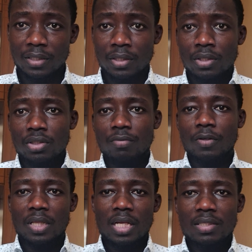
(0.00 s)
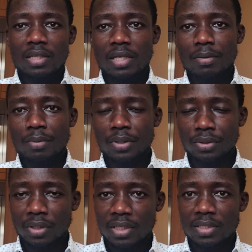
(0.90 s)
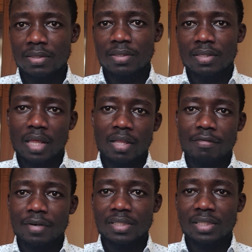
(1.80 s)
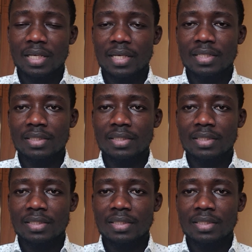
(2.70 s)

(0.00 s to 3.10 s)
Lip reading: So for these, the key question that is there, the first thing is,